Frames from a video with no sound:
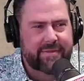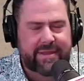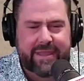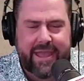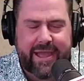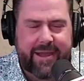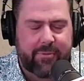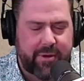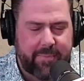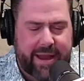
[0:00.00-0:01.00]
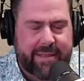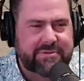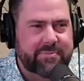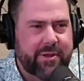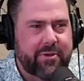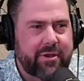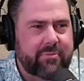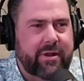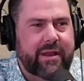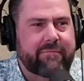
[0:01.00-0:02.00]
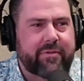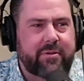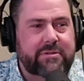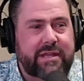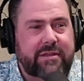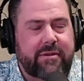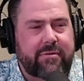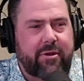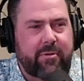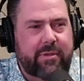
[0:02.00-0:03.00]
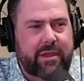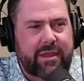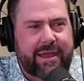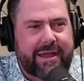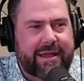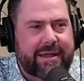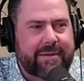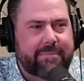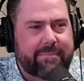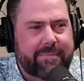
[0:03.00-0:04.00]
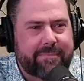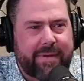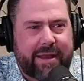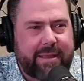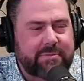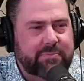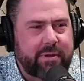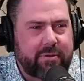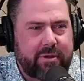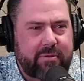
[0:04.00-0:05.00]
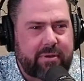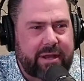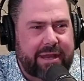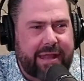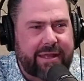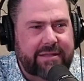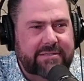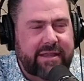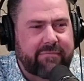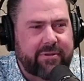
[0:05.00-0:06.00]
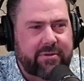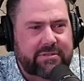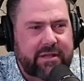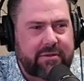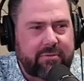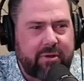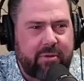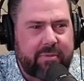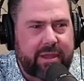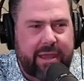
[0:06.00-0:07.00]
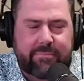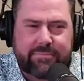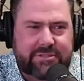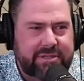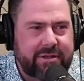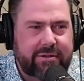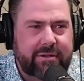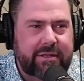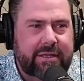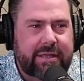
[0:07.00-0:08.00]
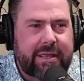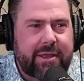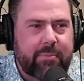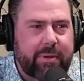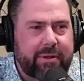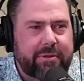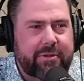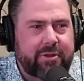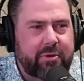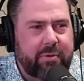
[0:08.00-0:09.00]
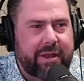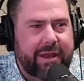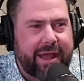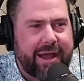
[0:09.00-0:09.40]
Yeah, well, my name's Bill Goodwin, and for those that don't know me, my name's Bill Goodwin, and I like to say for those that do know me, I'm still Bill Goodwin.